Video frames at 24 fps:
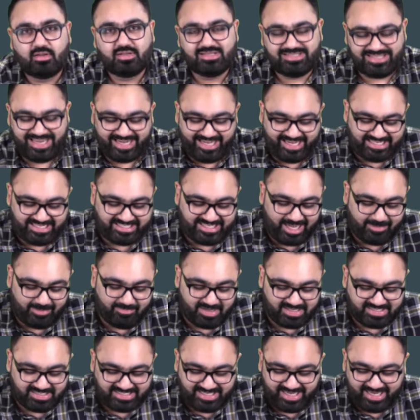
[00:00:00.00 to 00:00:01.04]
Second
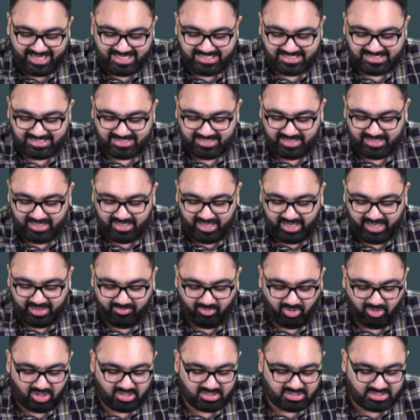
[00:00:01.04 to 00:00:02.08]
statement says it
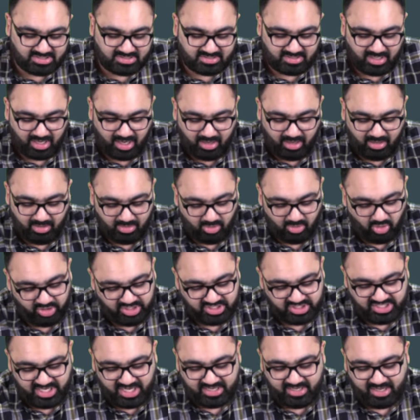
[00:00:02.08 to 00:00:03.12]
was
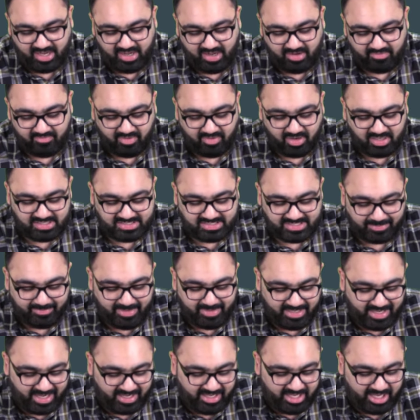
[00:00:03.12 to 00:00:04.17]
originated in a world
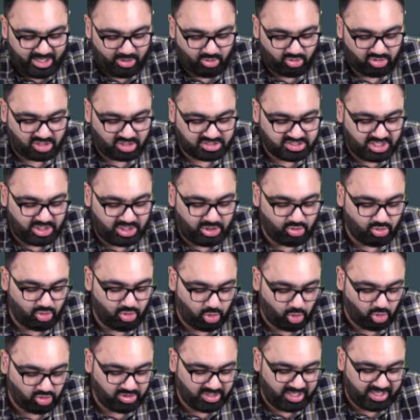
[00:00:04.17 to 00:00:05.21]
summit held in 2002.
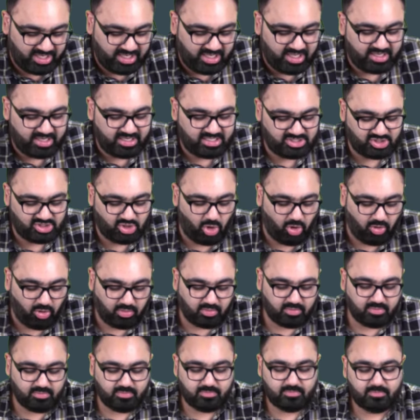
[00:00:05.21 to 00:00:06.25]
No, the year is wrong.
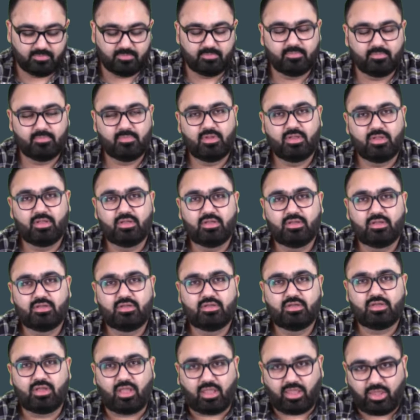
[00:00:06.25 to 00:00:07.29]

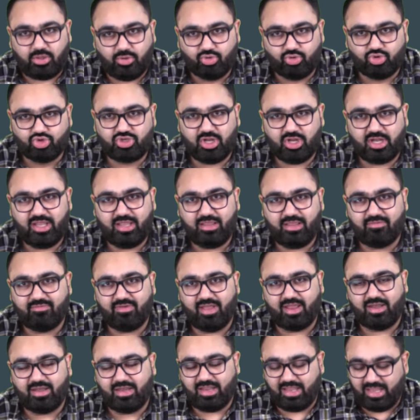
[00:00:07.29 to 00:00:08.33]
Usually
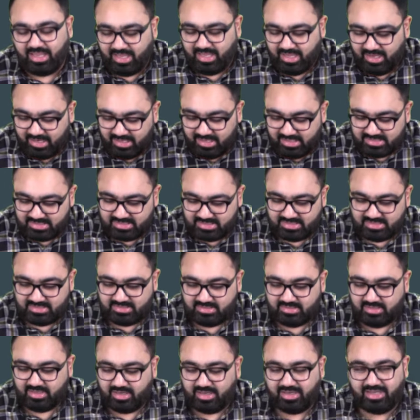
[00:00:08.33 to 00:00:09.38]
when
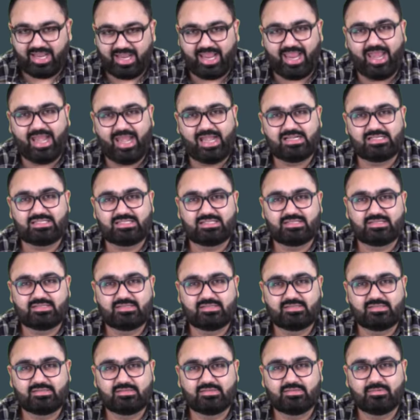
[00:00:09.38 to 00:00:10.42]
years,
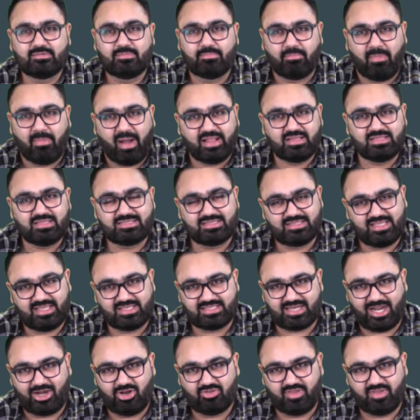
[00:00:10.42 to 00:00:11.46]
dates, months,
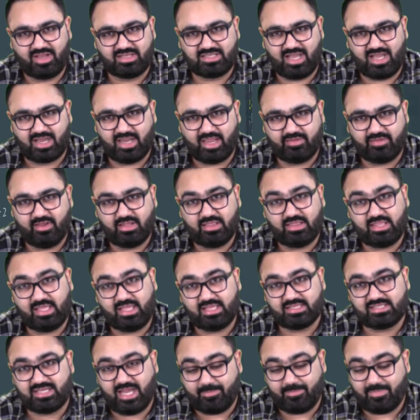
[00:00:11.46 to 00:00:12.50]
these kind of things are given,
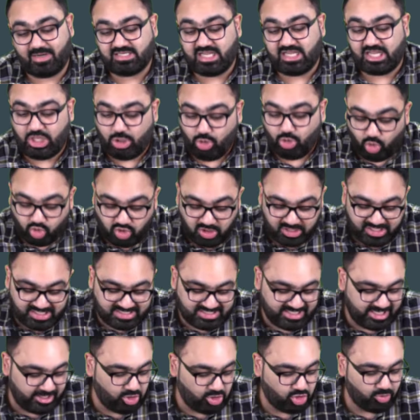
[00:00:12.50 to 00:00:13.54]
these statements are usually
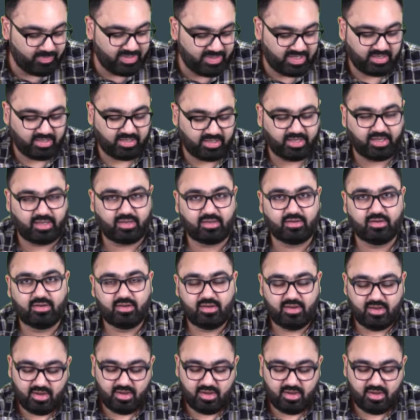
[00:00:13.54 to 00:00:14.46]
seen to be incorrect.